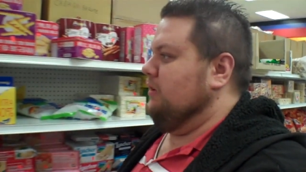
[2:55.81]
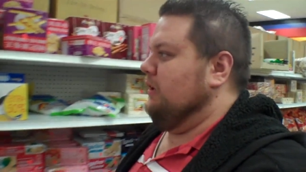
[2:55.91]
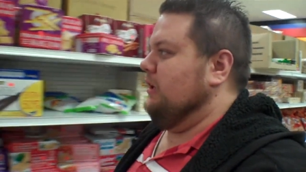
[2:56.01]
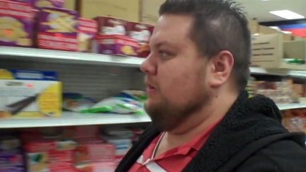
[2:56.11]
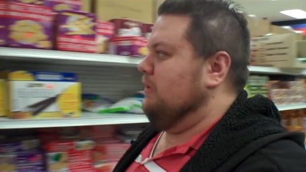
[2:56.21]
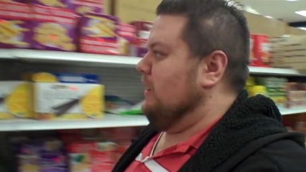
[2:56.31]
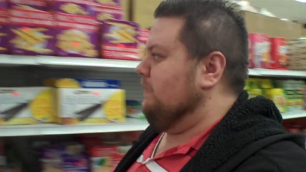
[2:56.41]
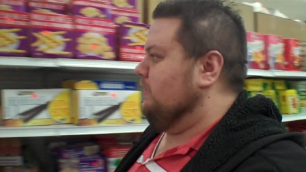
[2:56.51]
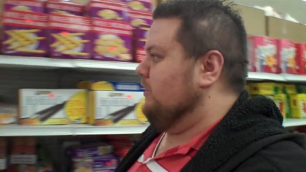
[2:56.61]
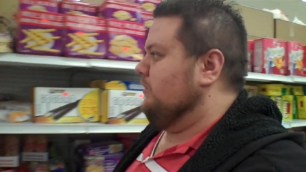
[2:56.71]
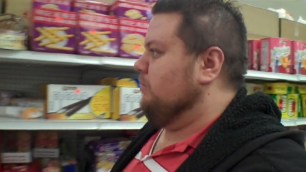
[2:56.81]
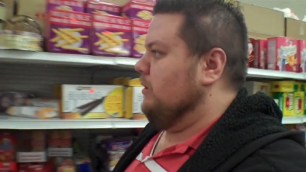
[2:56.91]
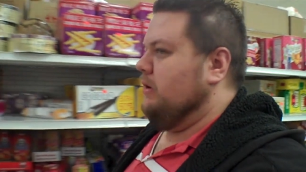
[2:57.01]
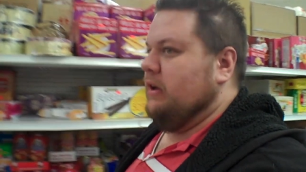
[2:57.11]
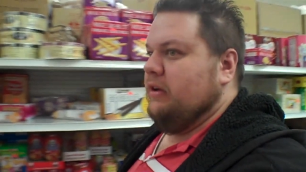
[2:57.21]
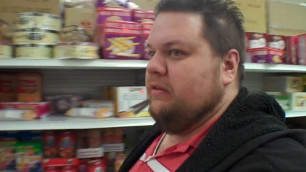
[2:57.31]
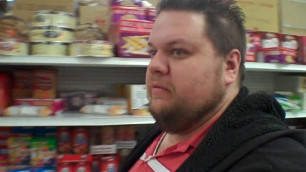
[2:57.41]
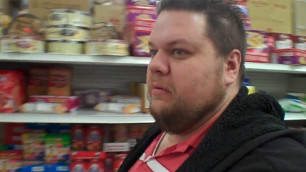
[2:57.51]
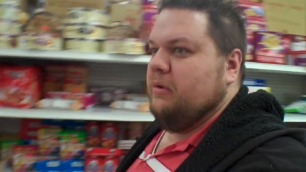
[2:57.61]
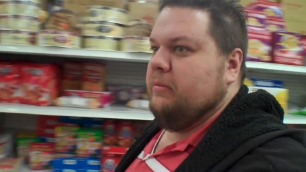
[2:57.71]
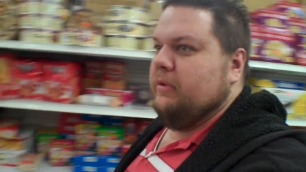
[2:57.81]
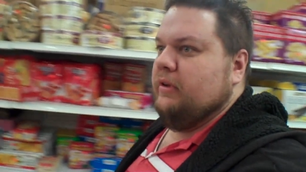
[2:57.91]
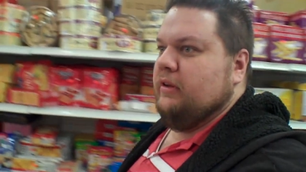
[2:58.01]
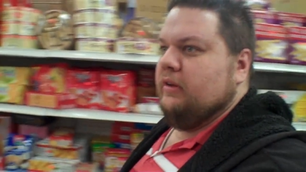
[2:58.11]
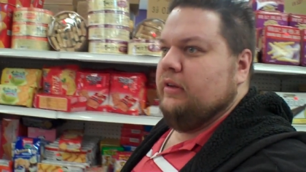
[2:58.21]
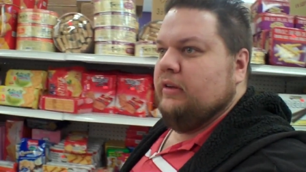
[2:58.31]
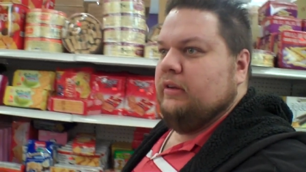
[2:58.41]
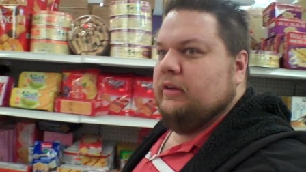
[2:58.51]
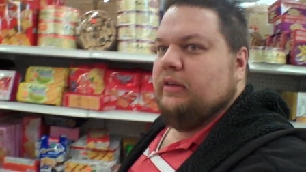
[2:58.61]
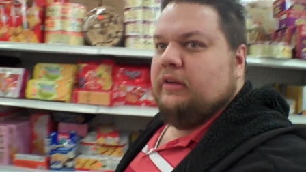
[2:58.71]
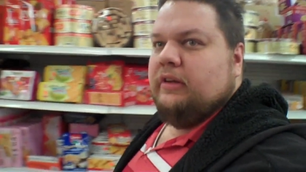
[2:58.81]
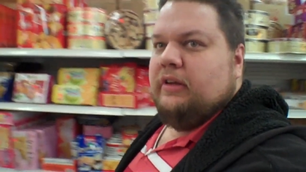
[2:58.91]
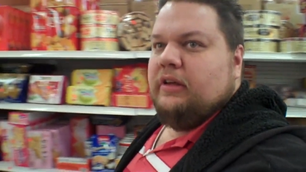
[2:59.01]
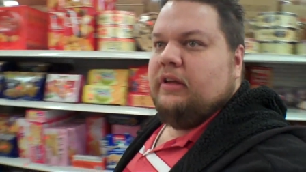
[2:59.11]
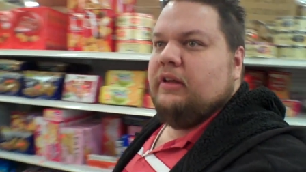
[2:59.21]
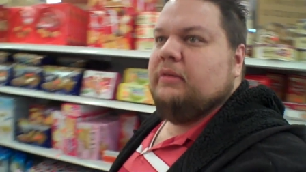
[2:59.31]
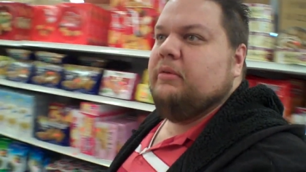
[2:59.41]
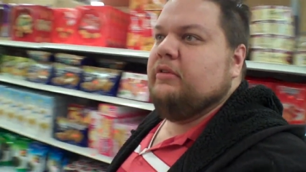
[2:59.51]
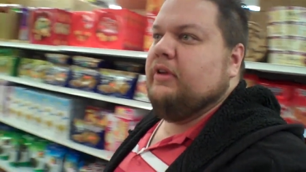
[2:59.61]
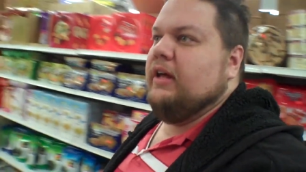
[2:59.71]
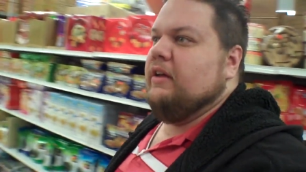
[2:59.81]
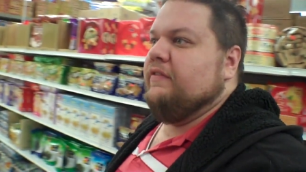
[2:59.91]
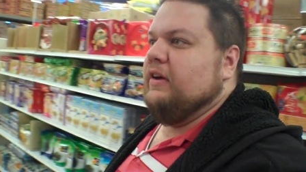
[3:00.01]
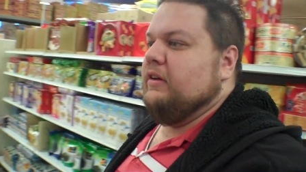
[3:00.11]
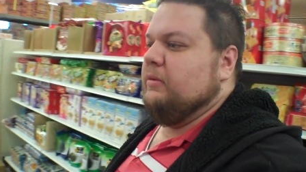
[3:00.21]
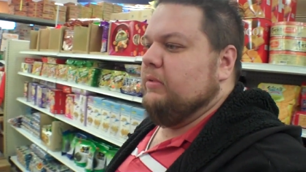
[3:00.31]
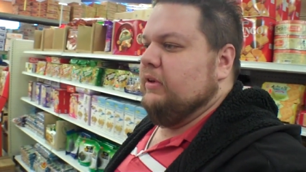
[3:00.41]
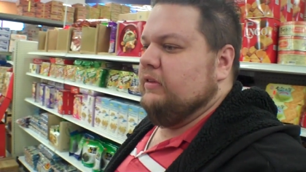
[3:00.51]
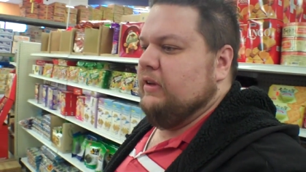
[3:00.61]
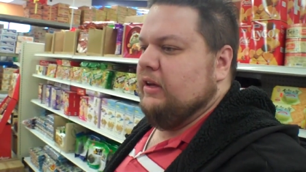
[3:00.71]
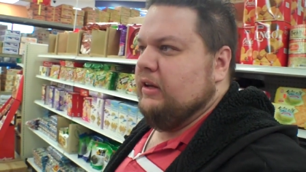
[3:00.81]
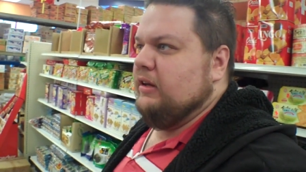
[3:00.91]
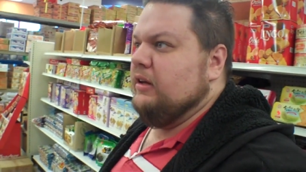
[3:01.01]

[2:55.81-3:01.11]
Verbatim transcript: Again, half the stuff's probably not good for me, but I'm just glad I found a place that had